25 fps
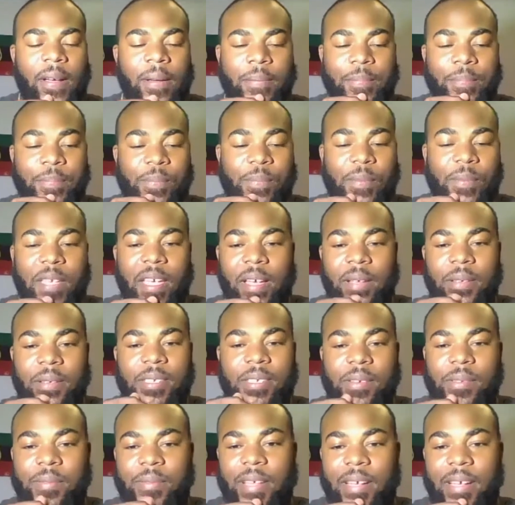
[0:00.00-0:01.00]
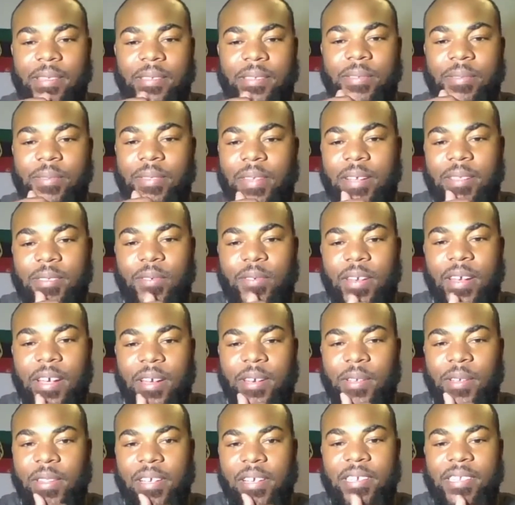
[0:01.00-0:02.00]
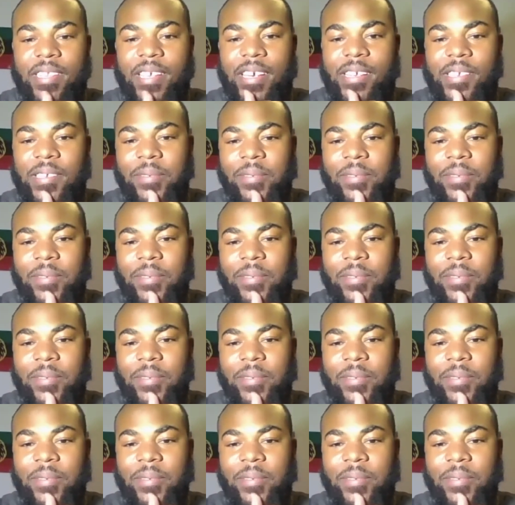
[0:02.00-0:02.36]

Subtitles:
Yeah, so that's what I do these days.